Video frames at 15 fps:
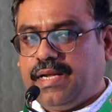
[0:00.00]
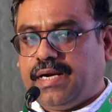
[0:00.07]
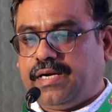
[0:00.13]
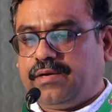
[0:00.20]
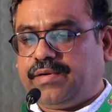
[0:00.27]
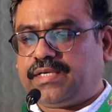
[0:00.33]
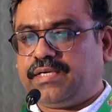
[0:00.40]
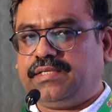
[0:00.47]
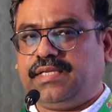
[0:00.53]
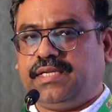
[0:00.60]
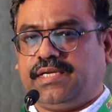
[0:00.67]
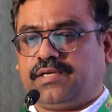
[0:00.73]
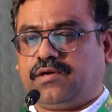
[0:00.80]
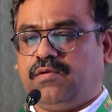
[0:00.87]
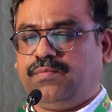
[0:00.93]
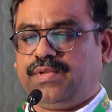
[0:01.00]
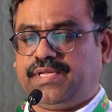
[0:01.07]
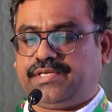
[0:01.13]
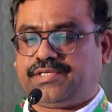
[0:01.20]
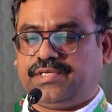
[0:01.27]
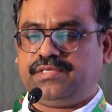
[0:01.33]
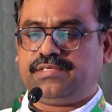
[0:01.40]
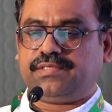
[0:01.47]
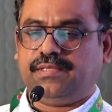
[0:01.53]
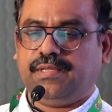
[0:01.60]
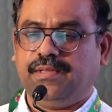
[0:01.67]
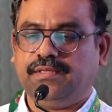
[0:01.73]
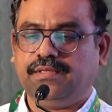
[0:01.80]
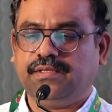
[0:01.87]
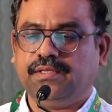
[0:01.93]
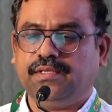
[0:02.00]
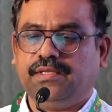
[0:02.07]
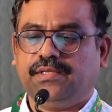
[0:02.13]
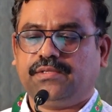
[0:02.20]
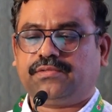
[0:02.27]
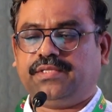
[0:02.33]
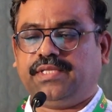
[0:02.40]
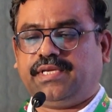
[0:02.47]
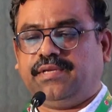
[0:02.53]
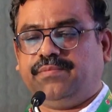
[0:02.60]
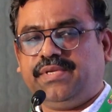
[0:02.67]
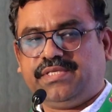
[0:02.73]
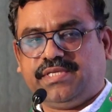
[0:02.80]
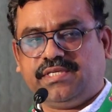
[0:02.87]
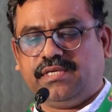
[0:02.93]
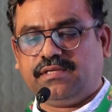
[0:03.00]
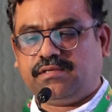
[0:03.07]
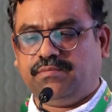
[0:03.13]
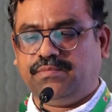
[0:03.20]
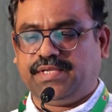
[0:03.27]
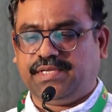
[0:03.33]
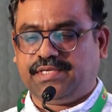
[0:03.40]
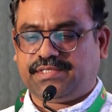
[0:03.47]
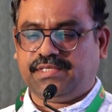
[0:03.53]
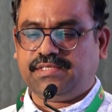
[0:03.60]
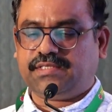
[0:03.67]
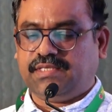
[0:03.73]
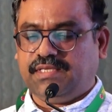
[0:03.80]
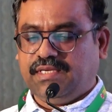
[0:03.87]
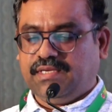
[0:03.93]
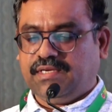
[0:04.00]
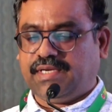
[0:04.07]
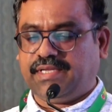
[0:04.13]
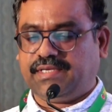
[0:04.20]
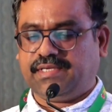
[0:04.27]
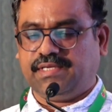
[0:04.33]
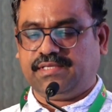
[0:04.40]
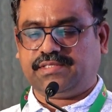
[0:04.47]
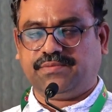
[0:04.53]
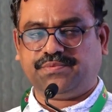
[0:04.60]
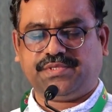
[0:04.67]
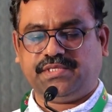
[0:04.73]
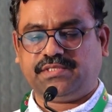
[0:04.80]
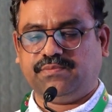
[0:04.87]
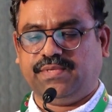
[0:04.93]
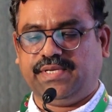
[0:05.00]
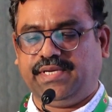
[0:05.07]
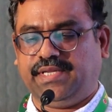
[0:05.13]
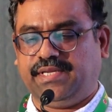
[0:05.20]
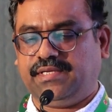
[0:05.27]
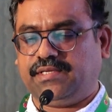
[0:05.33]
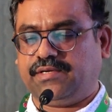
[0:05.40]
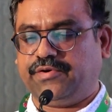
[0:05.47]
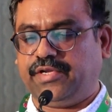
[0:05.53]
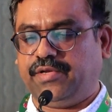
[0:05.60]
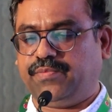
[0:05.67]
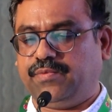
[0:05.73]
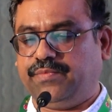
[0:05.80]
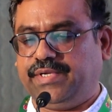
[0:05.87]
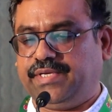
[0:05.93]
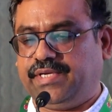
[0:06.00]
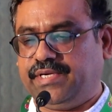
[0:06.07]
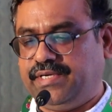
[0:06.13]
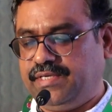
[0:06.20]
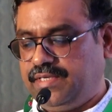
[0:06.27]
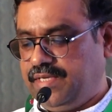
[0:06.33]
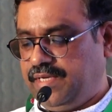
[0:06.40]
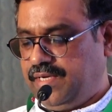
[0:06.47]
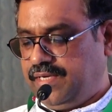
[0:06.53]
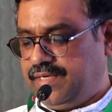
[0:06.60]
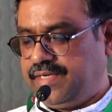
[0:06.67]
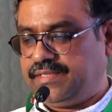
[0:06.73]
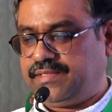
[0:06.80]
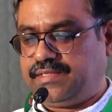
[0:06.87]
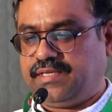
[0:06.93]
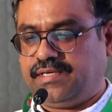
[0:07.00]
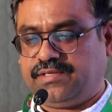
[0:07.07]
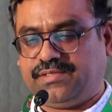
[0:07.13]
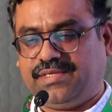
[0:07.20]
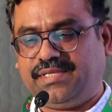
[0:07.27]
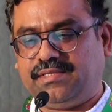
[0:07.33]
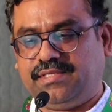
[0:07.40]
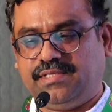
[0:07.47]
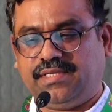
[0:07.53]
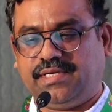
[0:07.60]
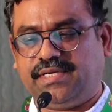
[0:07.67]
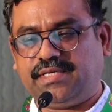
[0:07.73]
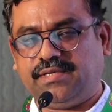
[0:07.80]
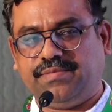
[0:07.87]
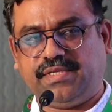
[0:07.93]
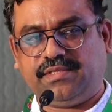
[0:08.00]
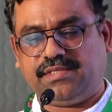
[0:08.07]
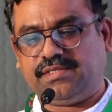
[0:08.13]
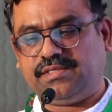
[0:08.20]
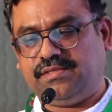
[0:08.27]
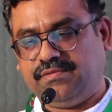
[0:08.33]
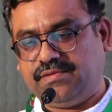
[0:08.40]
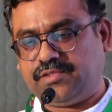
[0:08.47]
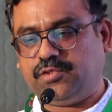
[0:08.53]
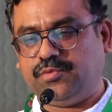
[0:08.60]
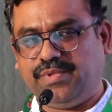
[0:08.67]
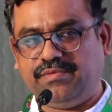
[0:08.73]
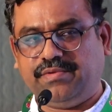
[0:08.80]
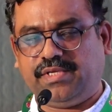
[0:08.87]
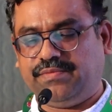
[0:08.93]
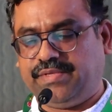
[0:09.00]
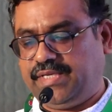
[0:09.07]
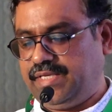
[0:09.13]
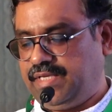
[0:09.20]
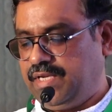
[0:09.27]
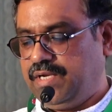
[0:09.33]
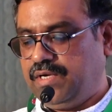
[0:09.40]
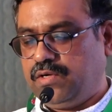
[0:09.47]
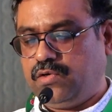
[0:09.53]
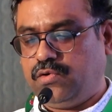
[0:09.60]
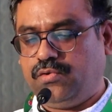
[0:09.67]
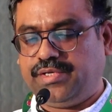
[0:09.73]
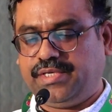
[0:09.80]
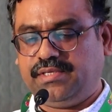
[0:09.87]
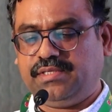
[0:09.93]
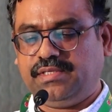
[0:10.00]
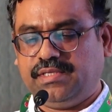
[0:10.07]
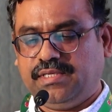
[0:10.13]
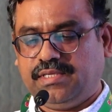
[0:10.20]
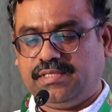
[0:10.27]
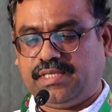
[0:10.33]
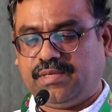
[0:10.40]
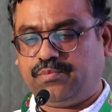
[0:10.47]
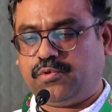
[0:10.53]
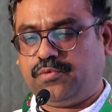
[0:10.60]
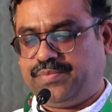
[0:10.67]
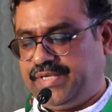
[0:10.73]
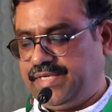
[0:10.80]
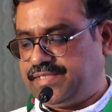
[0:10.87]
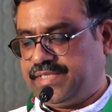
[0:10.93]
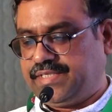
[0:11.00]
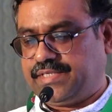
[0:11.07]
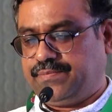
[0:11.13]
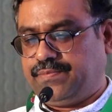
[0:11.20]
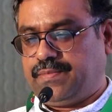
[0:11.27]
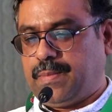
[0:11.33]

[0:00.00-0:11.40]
And what are the complications? So there can be general complications like sepsis, bleeding, cardiopulmonary, and death also, the rate of death should be very, very low in the appropriate setup.